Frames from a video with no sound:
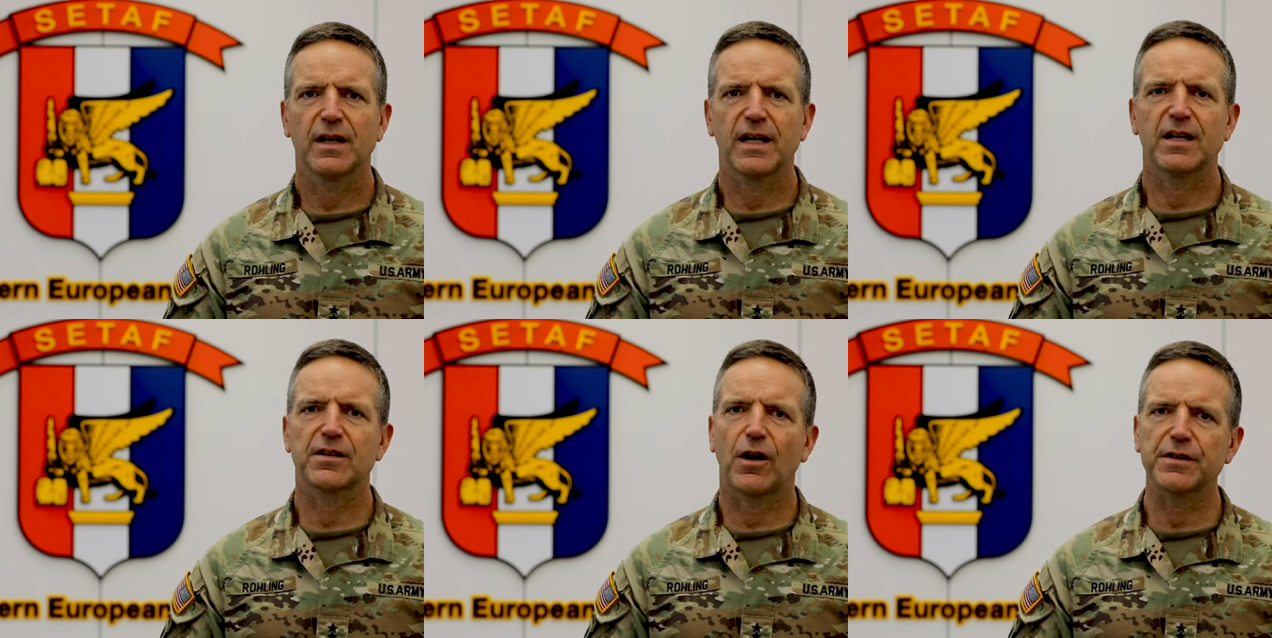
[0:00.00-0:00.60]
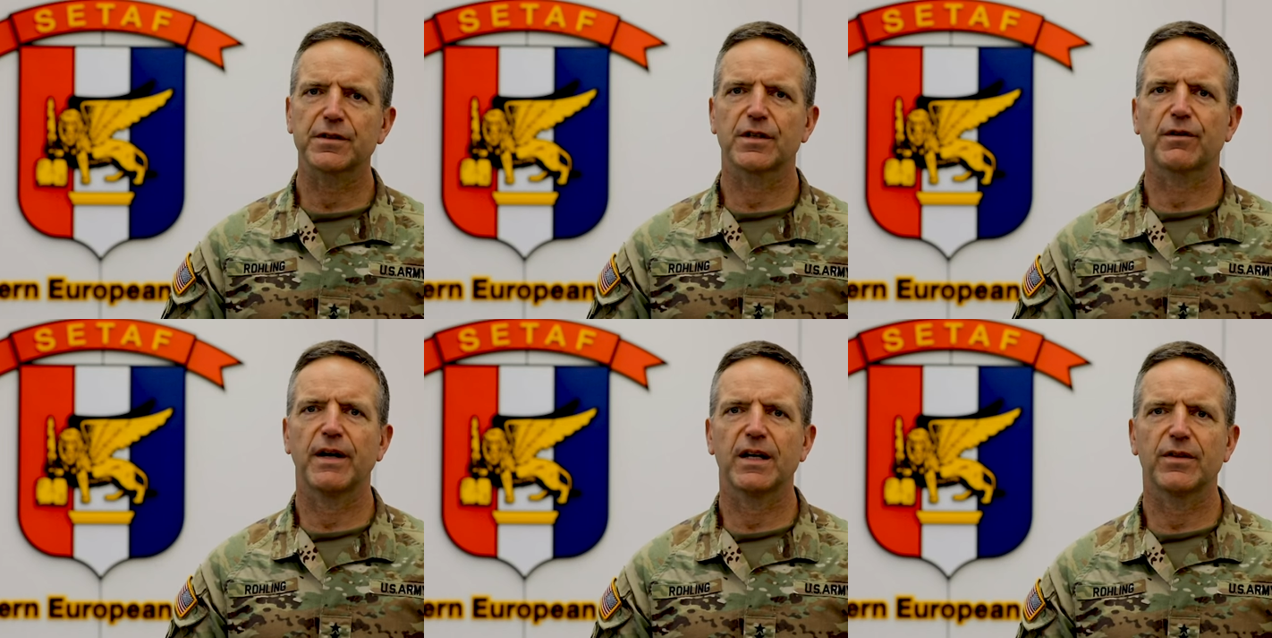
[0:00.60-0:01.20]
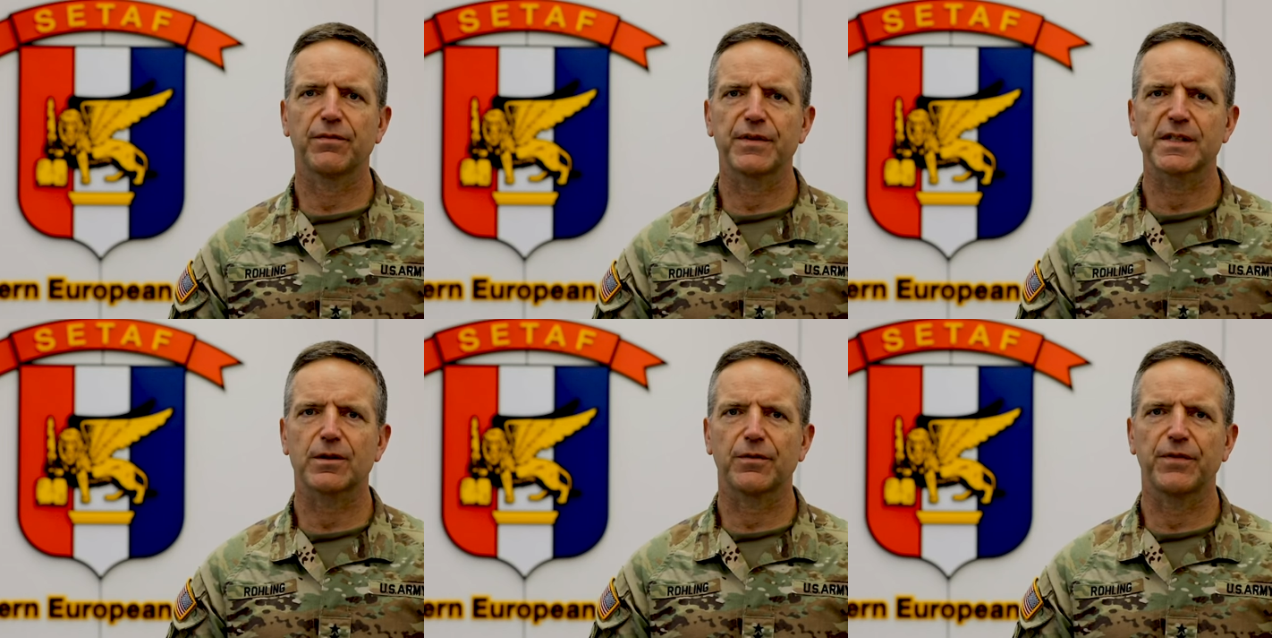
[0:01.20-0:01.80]
and it has also degraded the
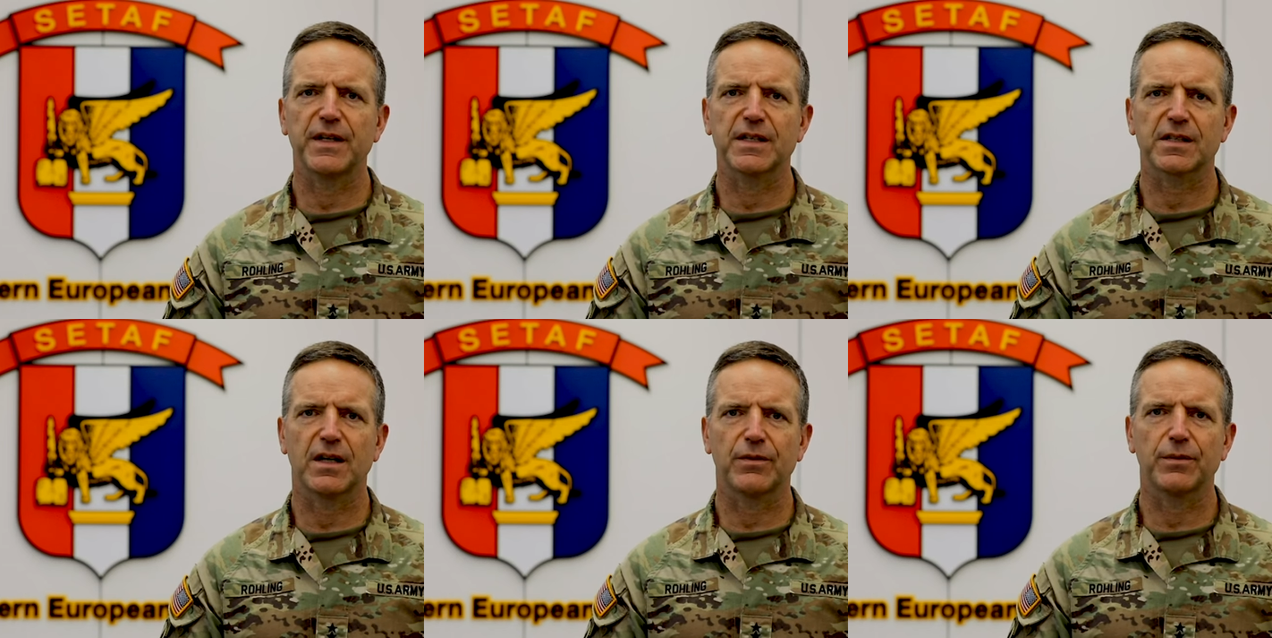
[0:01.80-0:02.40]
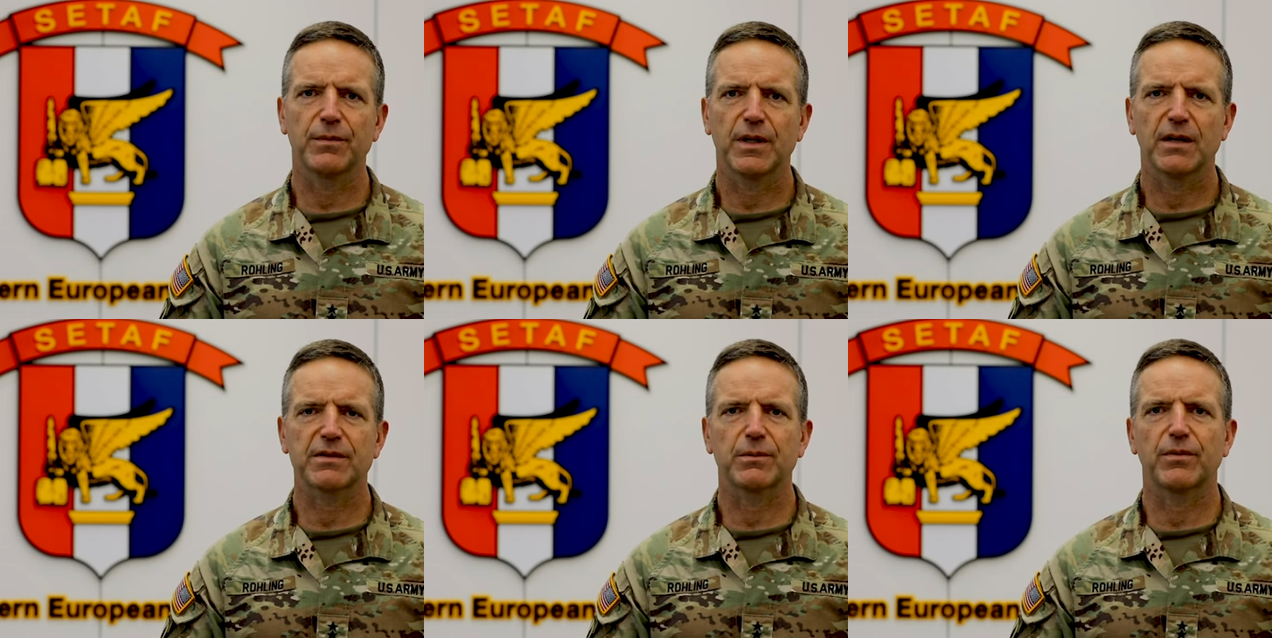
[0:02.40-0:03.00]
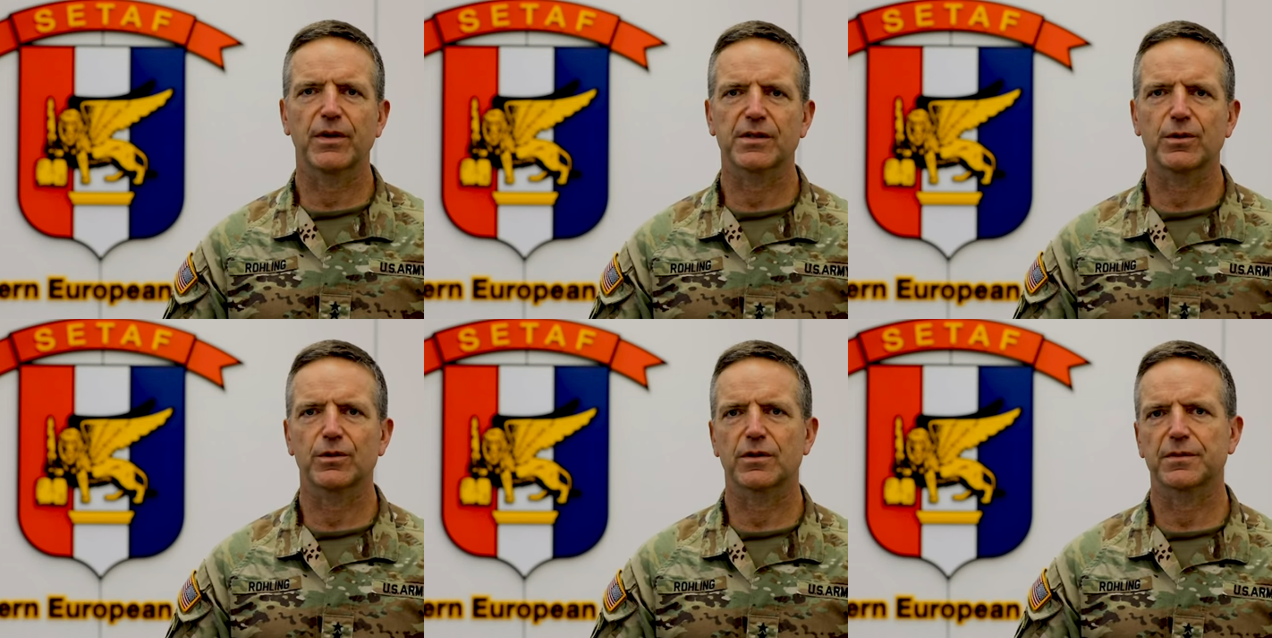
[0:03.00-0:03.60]
physical fitness level of some of our
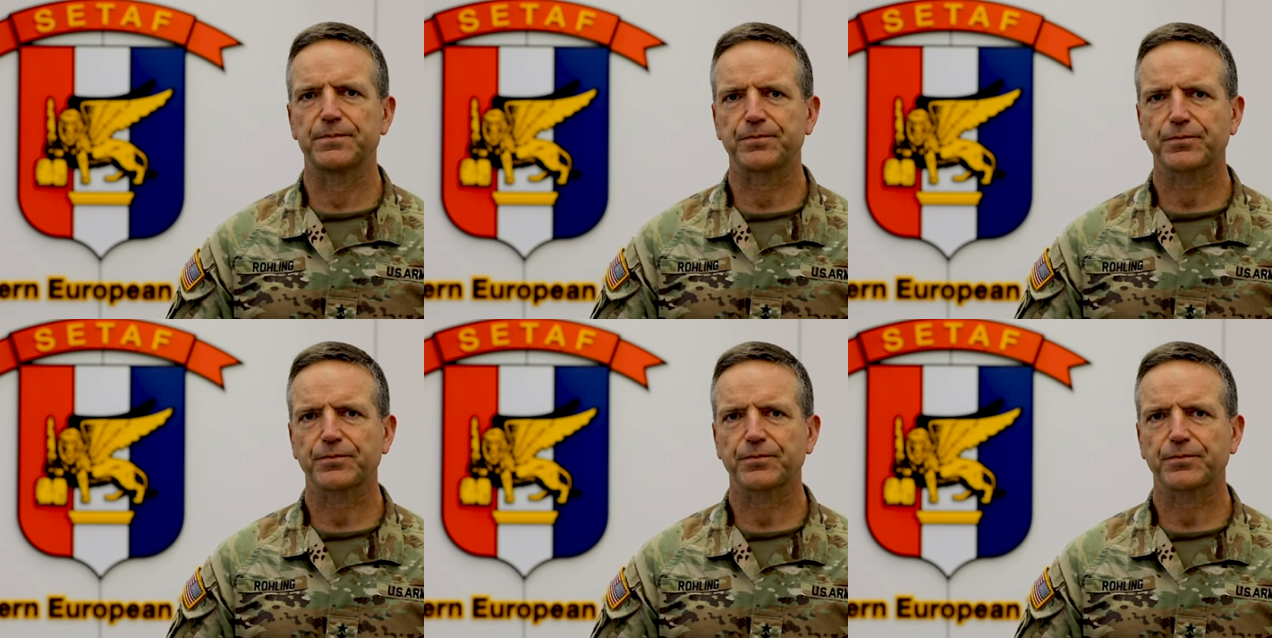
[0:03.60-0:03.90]
soldiers.